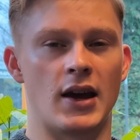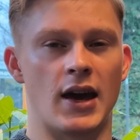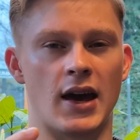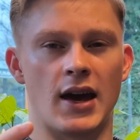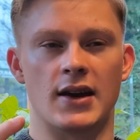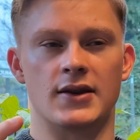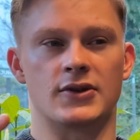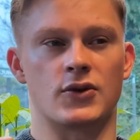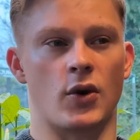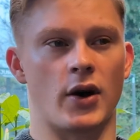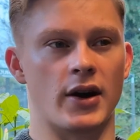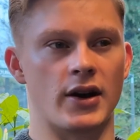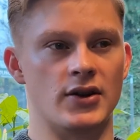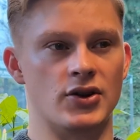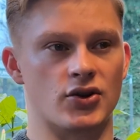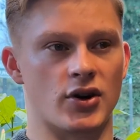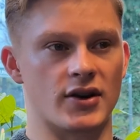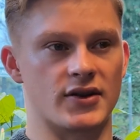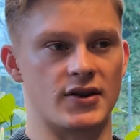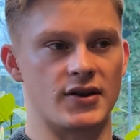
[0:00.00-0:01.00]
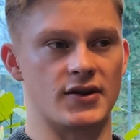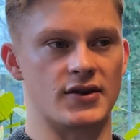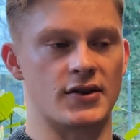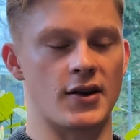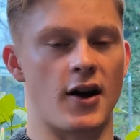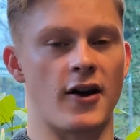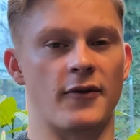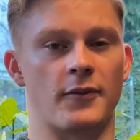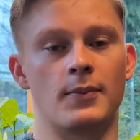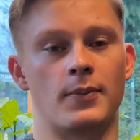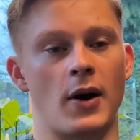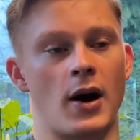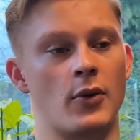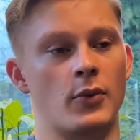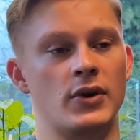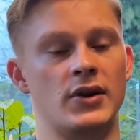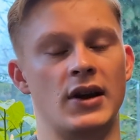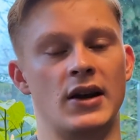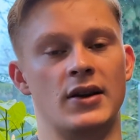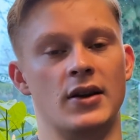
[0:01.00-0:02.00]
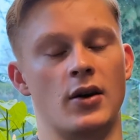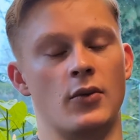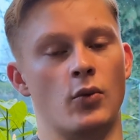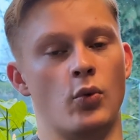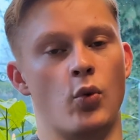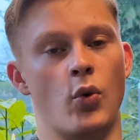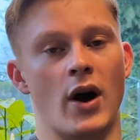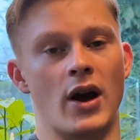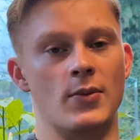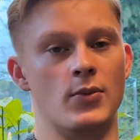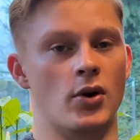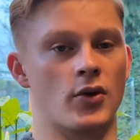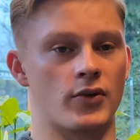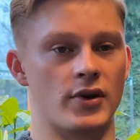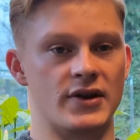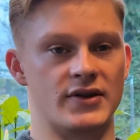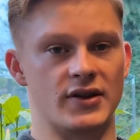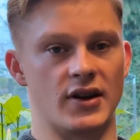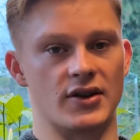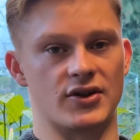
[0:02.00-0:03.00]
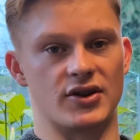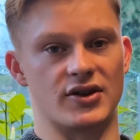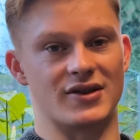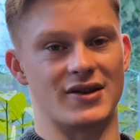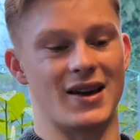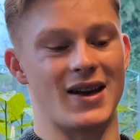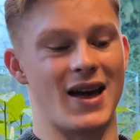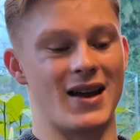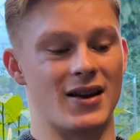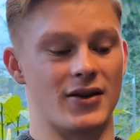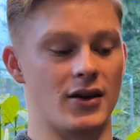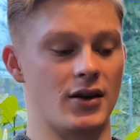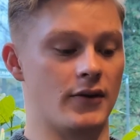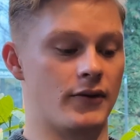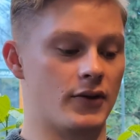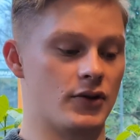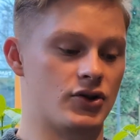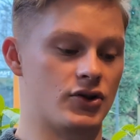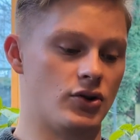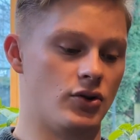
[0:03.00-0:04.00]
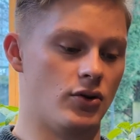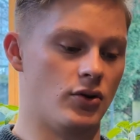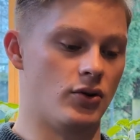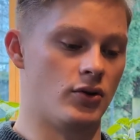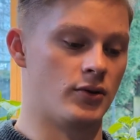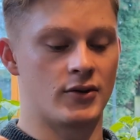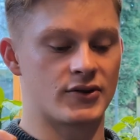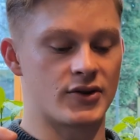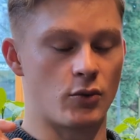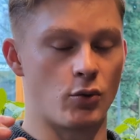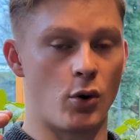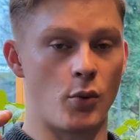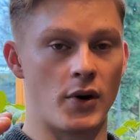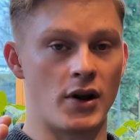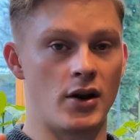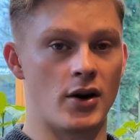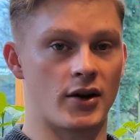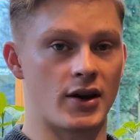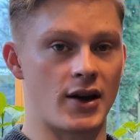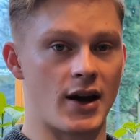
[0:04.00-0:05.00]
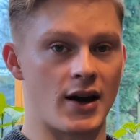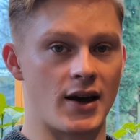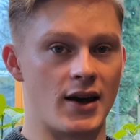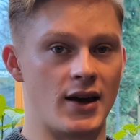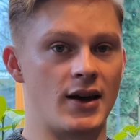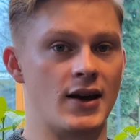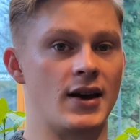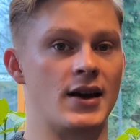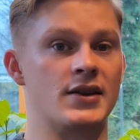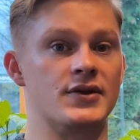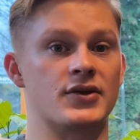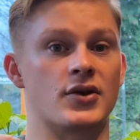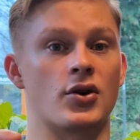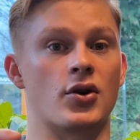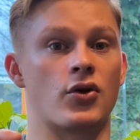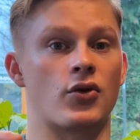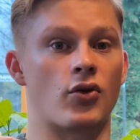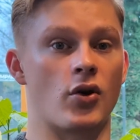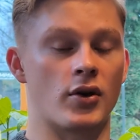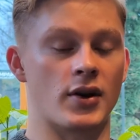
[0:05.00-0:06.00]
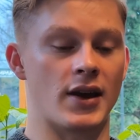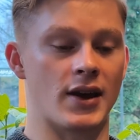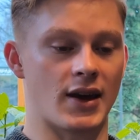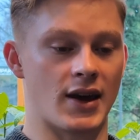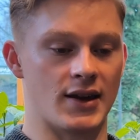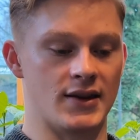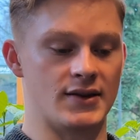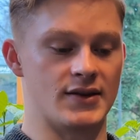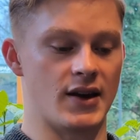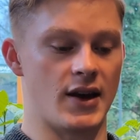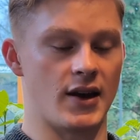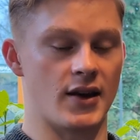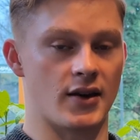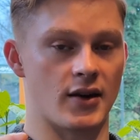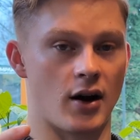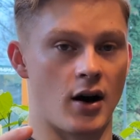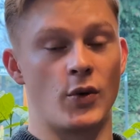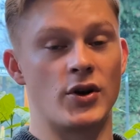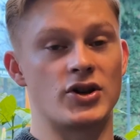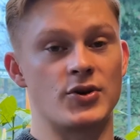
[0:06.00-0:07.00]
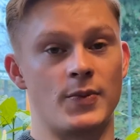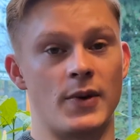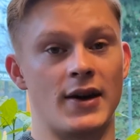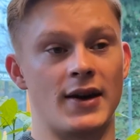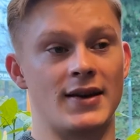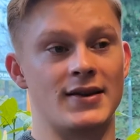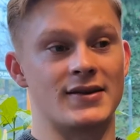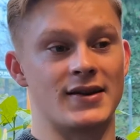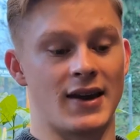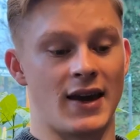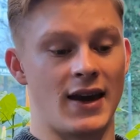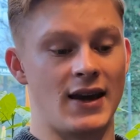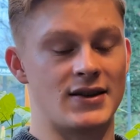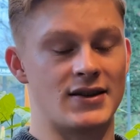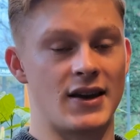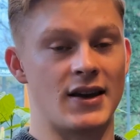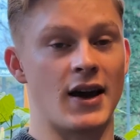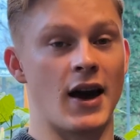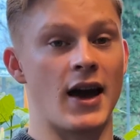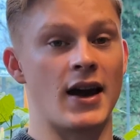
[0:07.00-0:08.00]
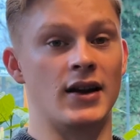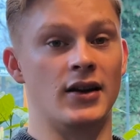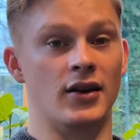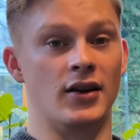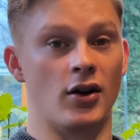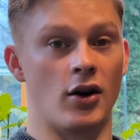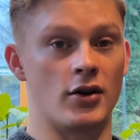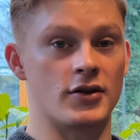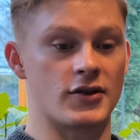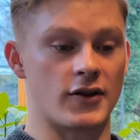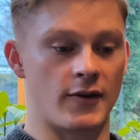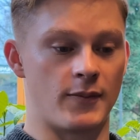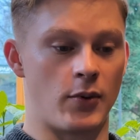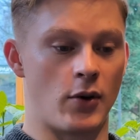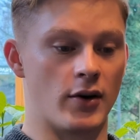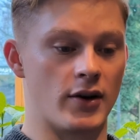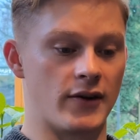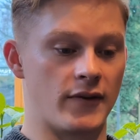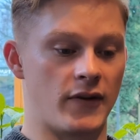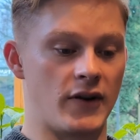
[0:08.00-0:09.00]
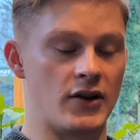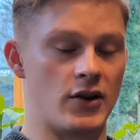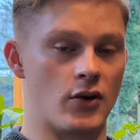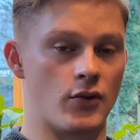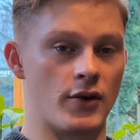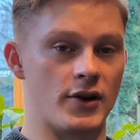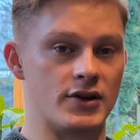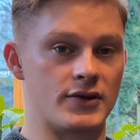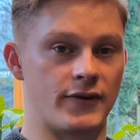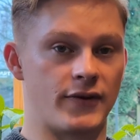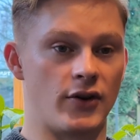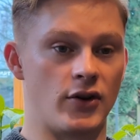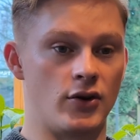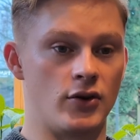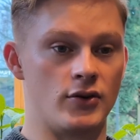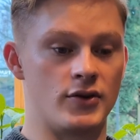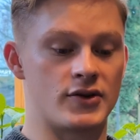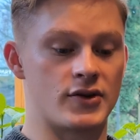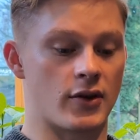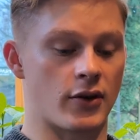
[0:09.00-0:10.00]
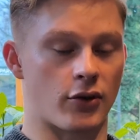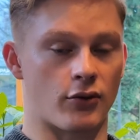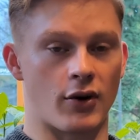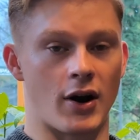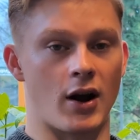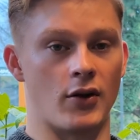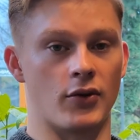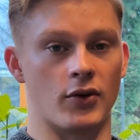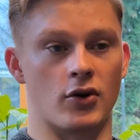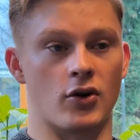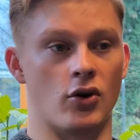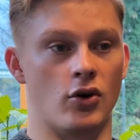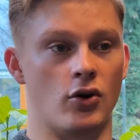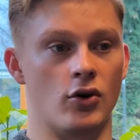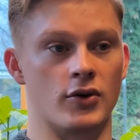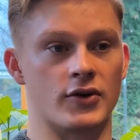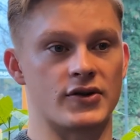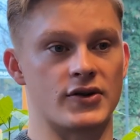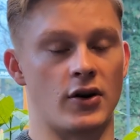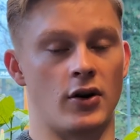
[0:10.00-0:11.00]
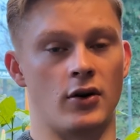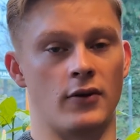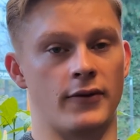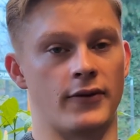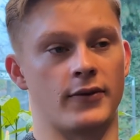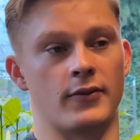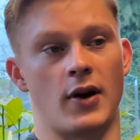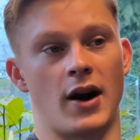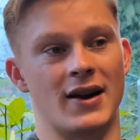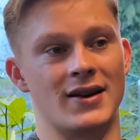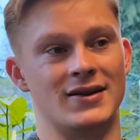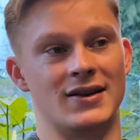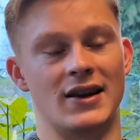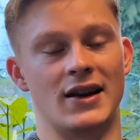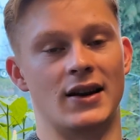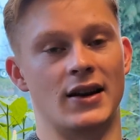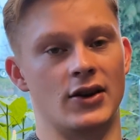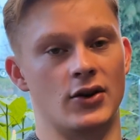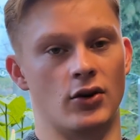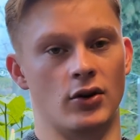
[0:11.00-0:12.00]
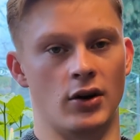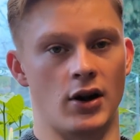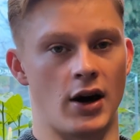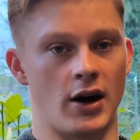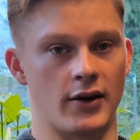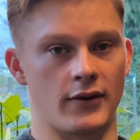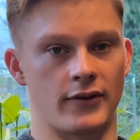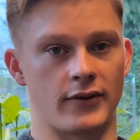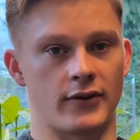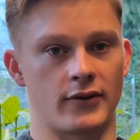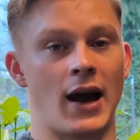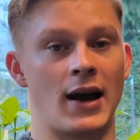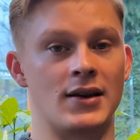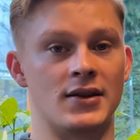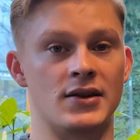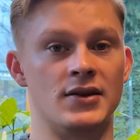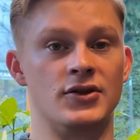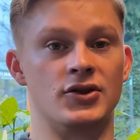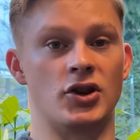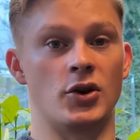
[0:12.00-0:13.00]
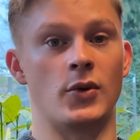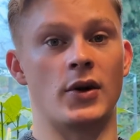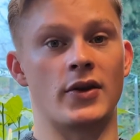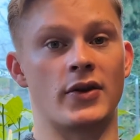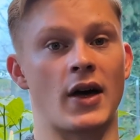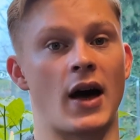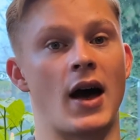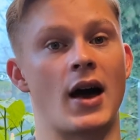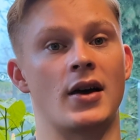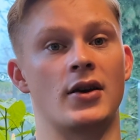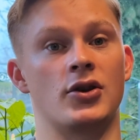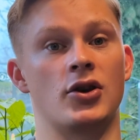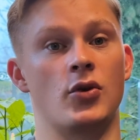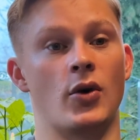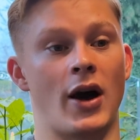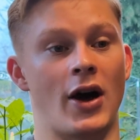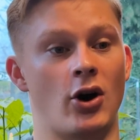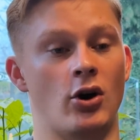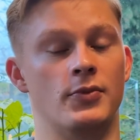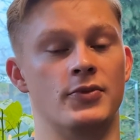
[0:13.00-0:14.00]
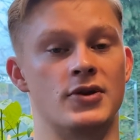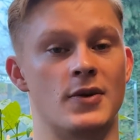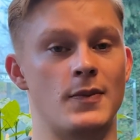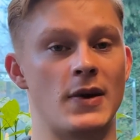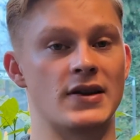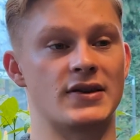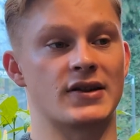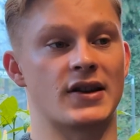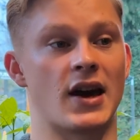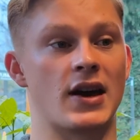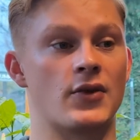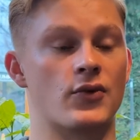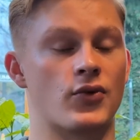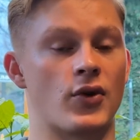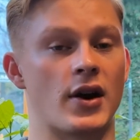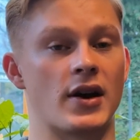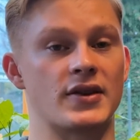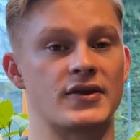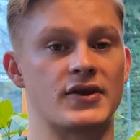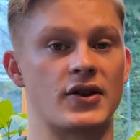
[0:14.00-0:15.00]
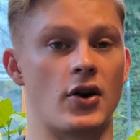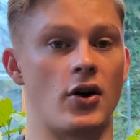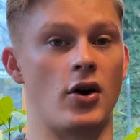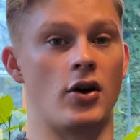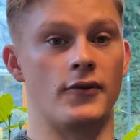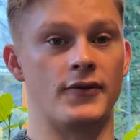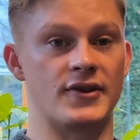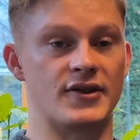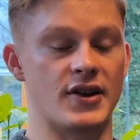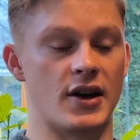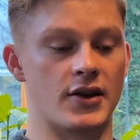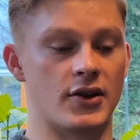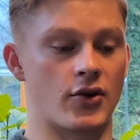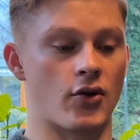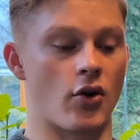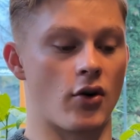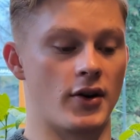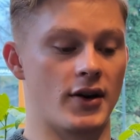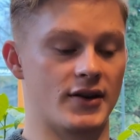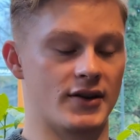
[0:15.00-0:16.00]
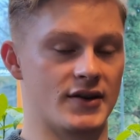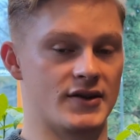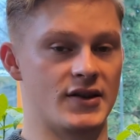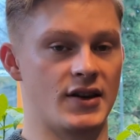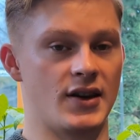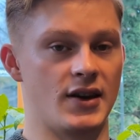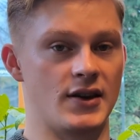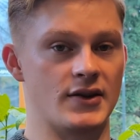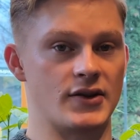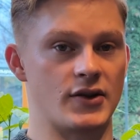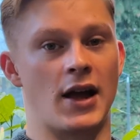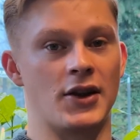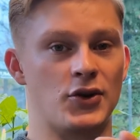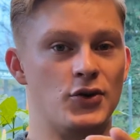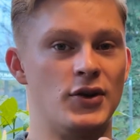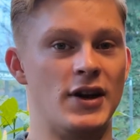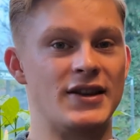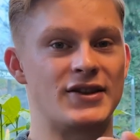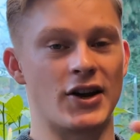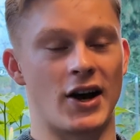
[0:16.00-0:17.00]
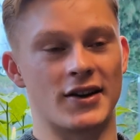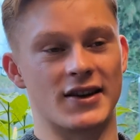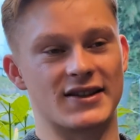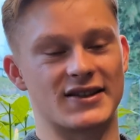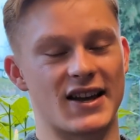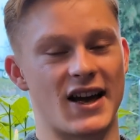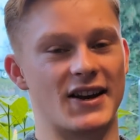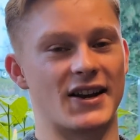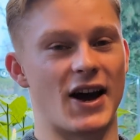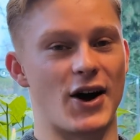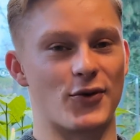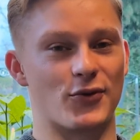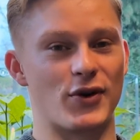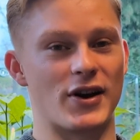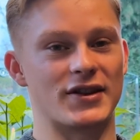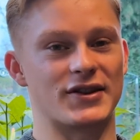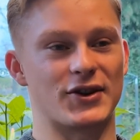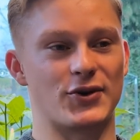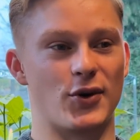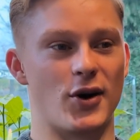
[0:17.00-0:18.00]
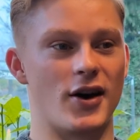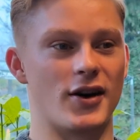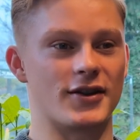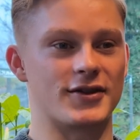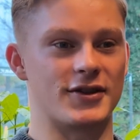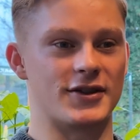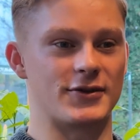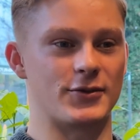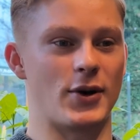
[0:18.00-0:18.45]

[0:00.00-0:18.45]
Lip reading: It is quite interesting stuff, but we need way more research to say anything for sure. So what we're looking at here is chronic intake, which means eating a lot of polyphenol-rich foods throughout the course of ideally your life. And in doing that, you help to mitigate risk of said chronic disease. And you need to understand how risk works as